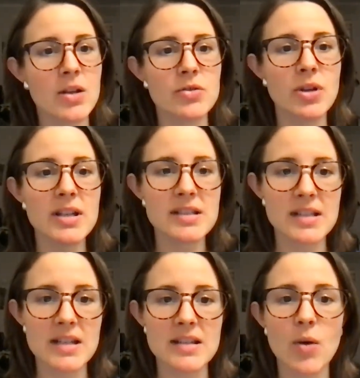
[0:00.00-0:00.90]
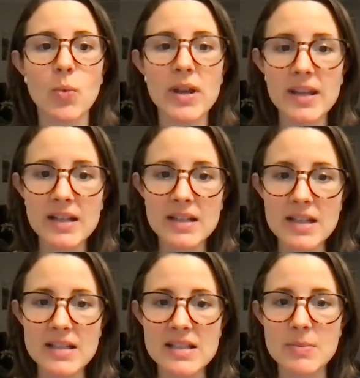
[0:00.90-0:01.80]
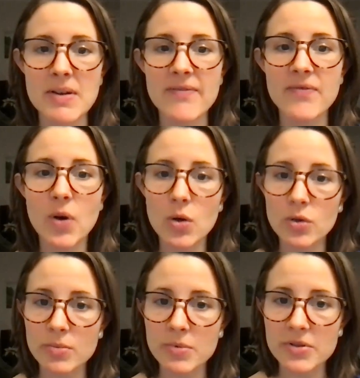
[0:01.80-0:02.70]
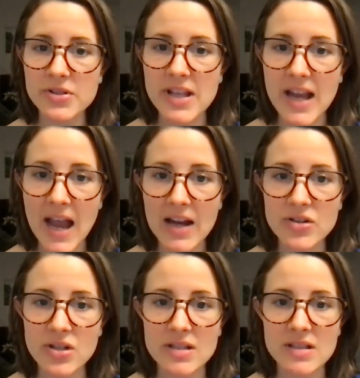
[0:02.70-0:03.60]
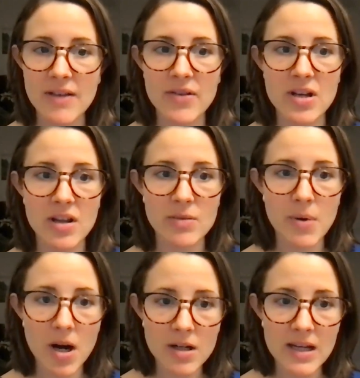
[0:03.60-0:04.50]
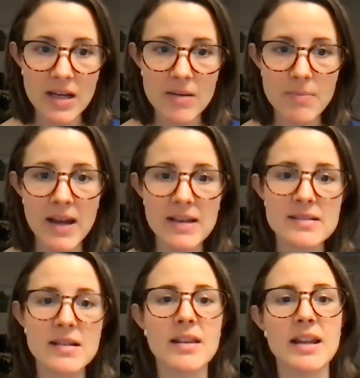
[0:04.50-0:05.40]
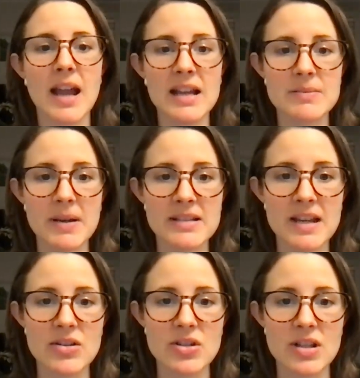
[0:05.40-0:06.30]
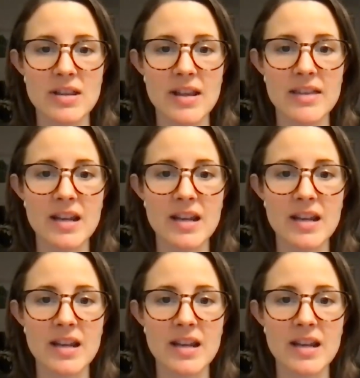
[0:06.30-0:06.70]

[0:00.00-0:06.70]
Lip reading: Trust is a willingness to be vulnerable to the actions of another party based on the expectation that